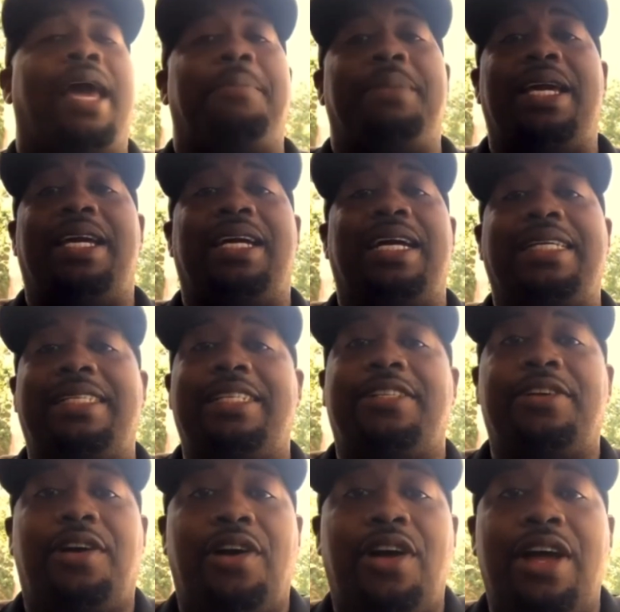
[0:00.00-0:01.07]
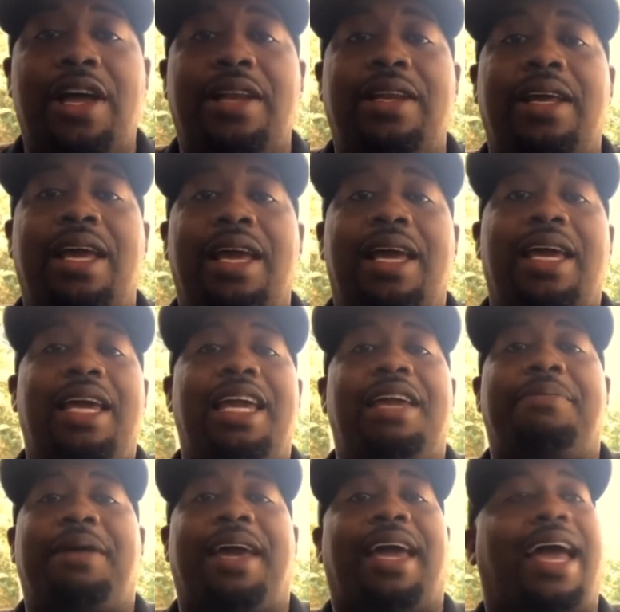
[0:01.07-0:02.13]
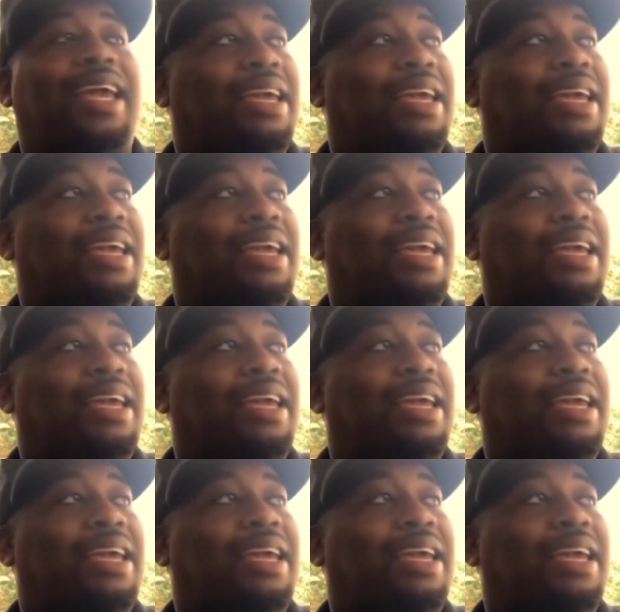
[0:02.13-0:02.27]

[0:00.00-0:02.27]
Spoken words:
And because it's on eBay,